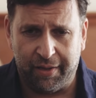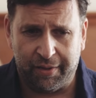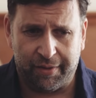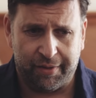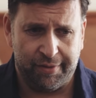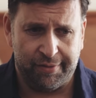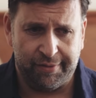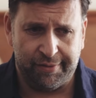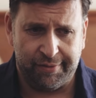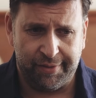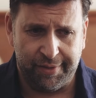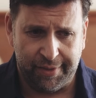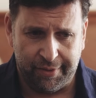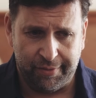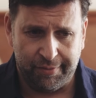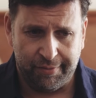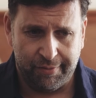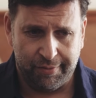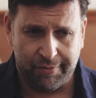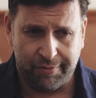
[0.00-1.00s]
because, uh, you
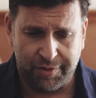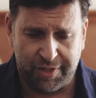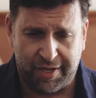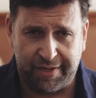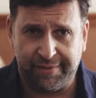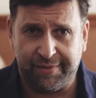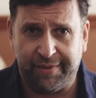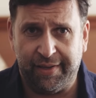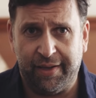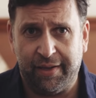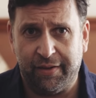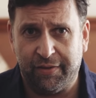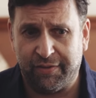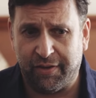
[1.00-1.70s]
know, chest hair.